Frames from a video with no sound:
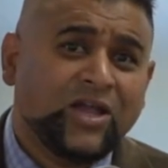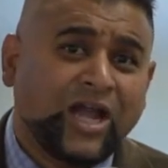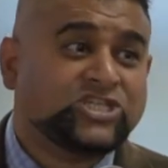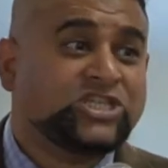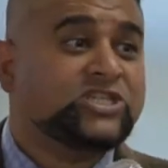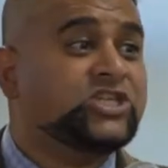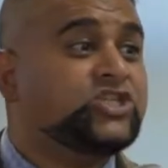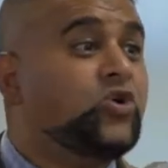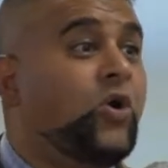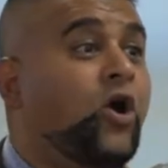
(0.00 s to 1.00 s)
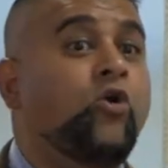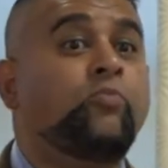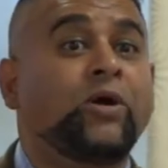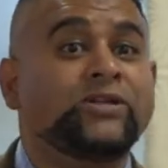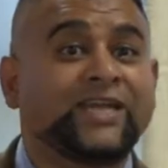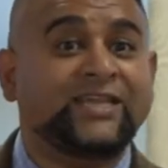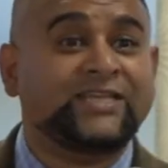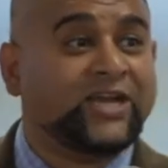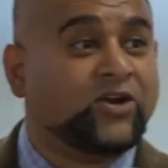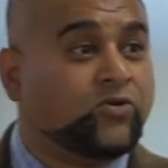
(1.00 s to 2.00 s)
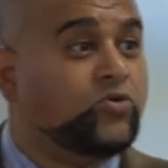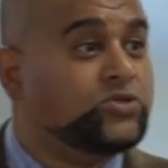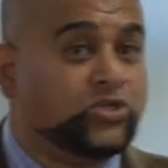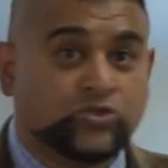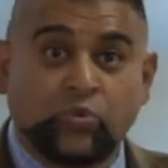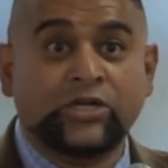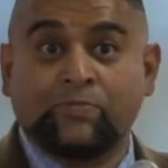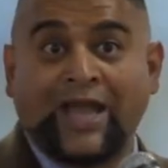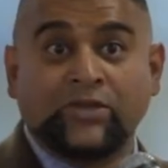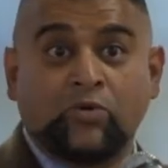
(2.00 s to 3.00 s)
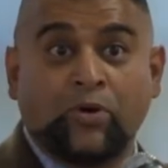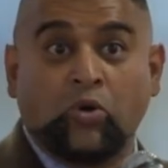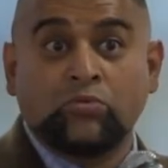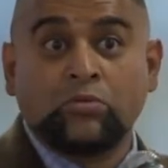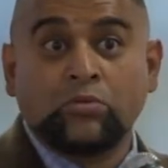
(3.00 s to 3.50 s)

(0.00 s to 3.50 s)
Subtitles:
And she said, you know, I hope one day to take a cruise. He goes, we're going to buy you a boat.